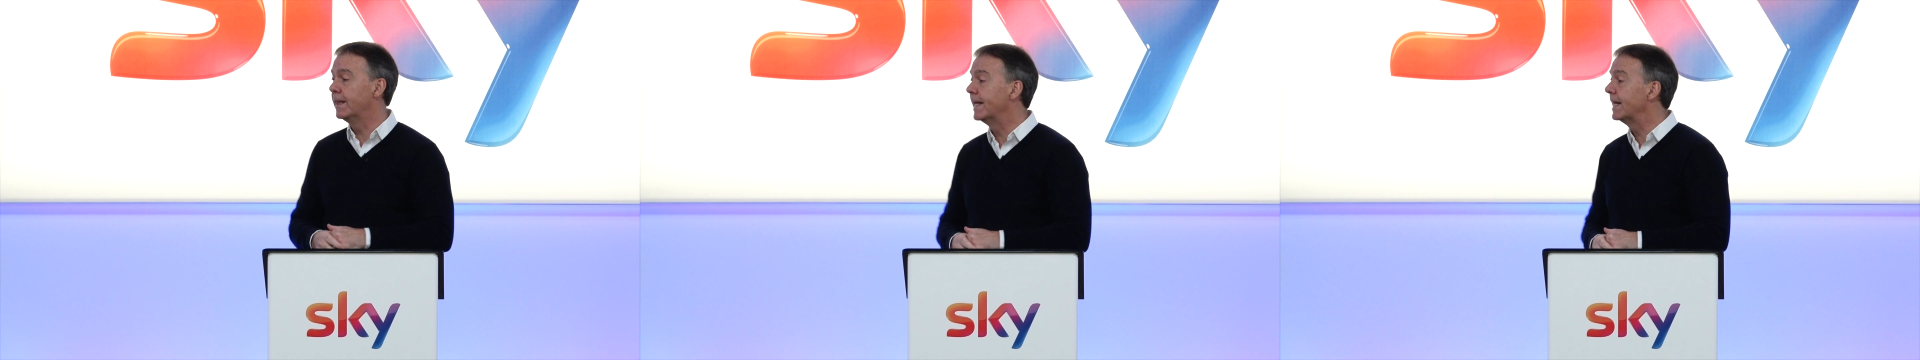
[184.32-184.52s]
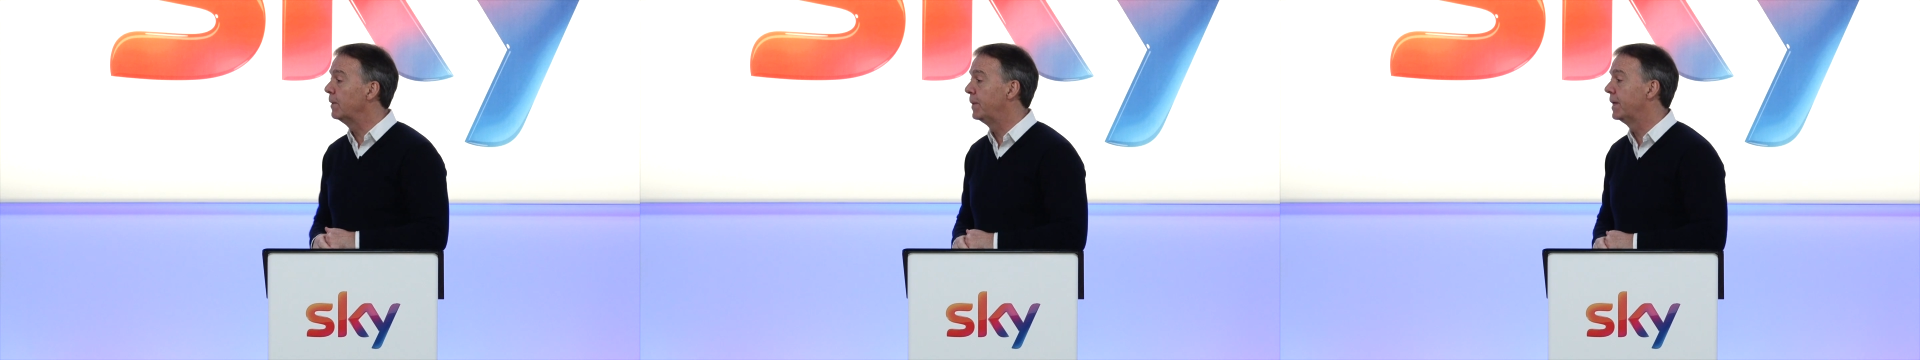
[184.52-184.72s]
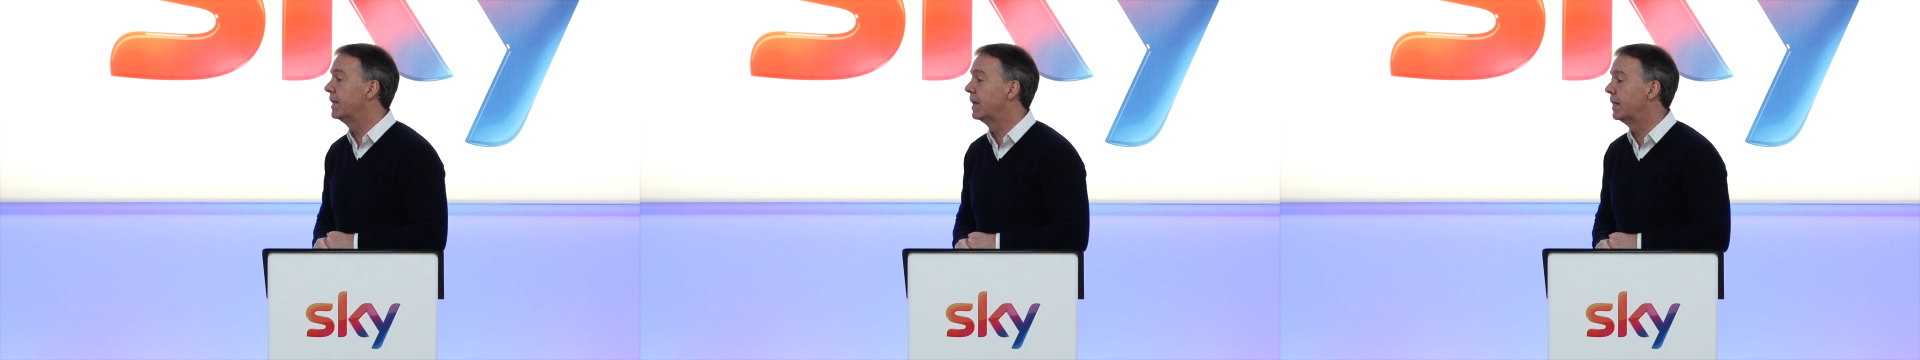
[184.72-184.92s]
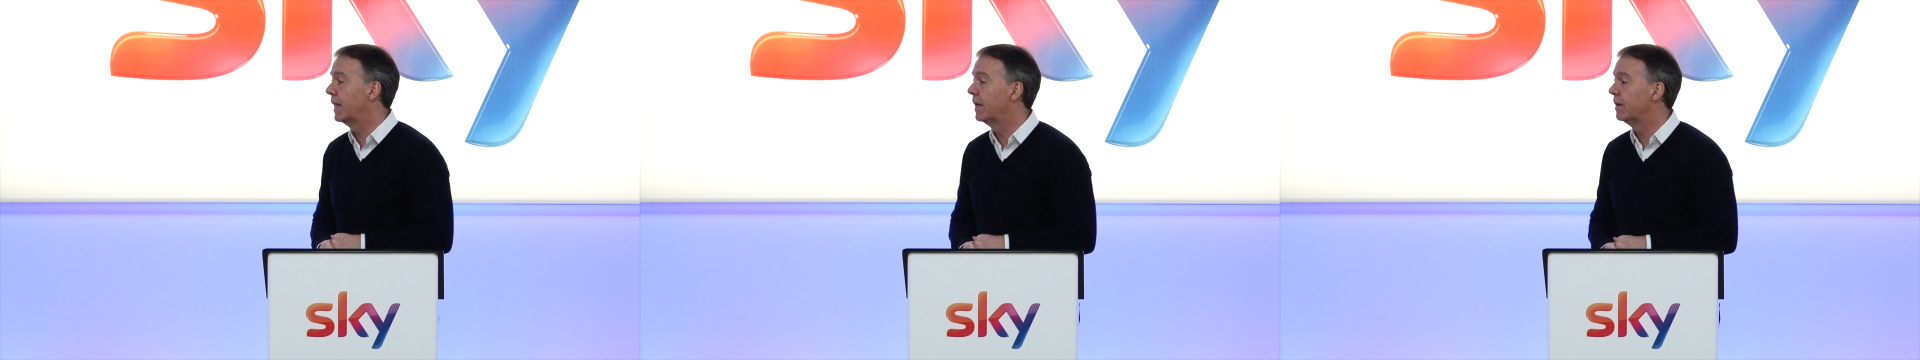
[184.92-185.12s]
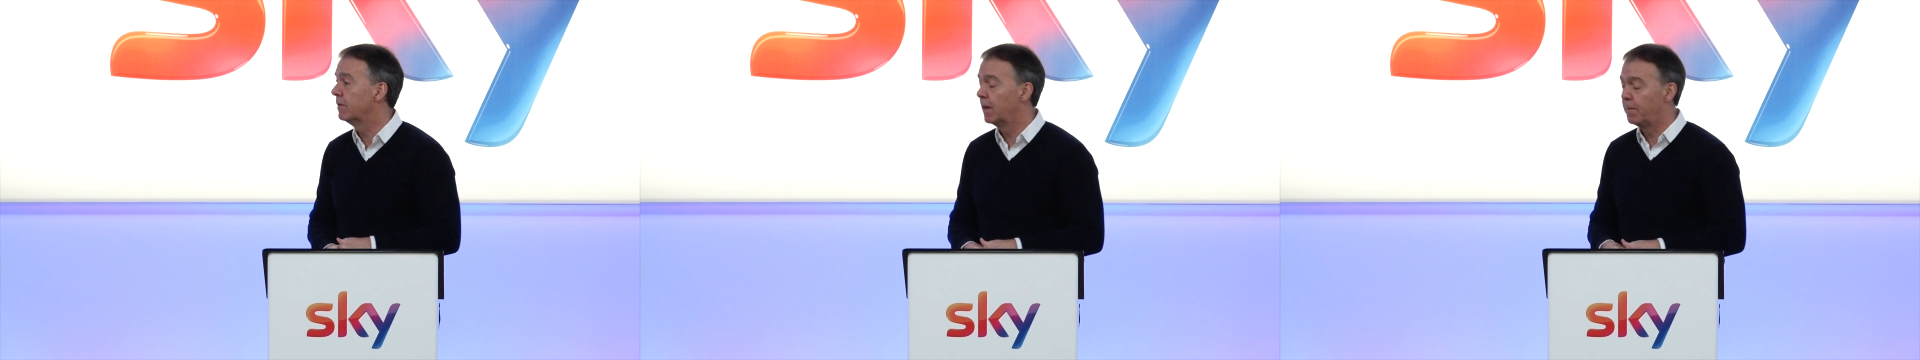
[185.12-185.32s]
a little bit
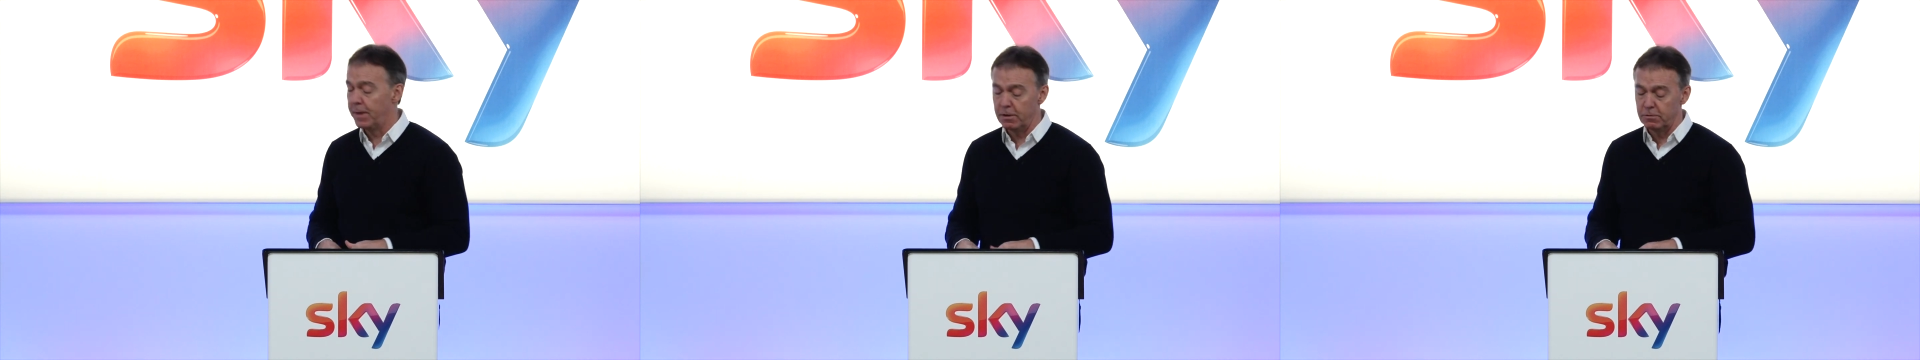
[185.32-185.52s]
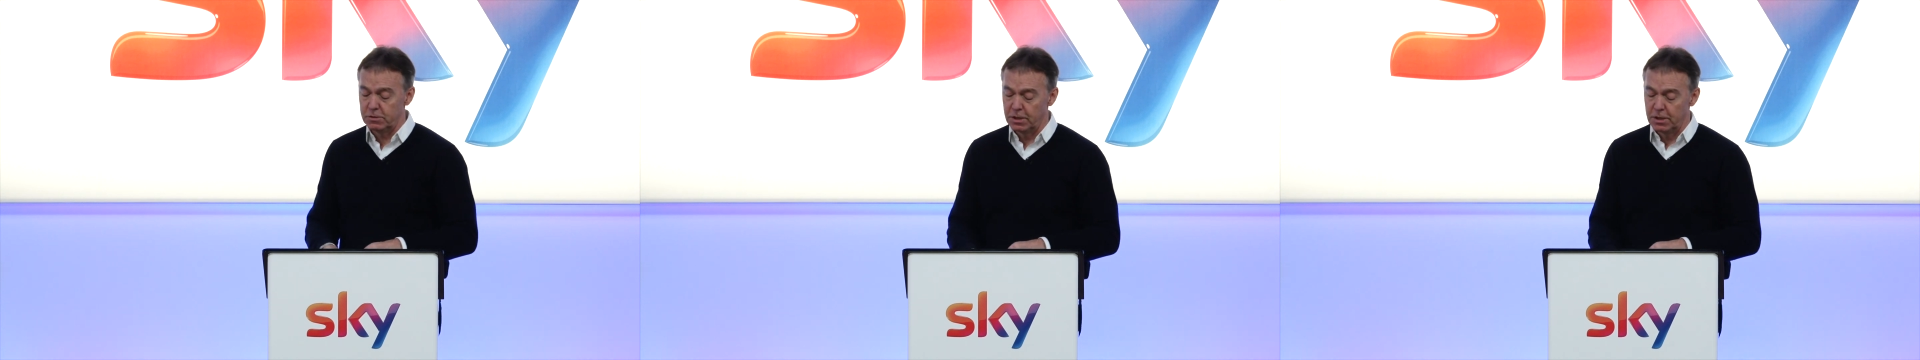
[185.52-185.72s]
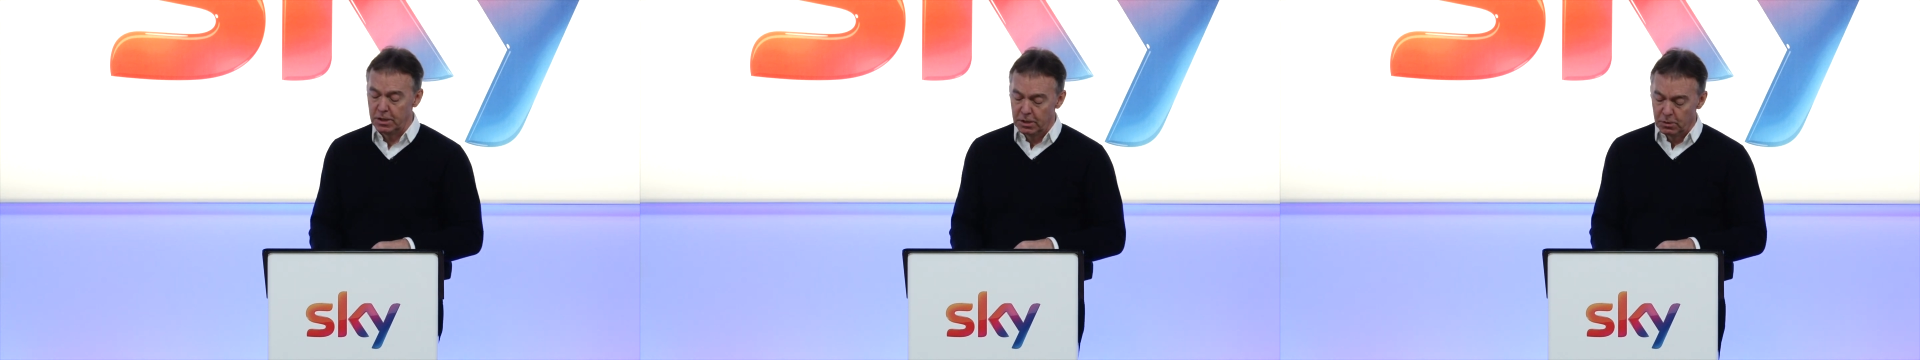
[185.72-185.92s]
about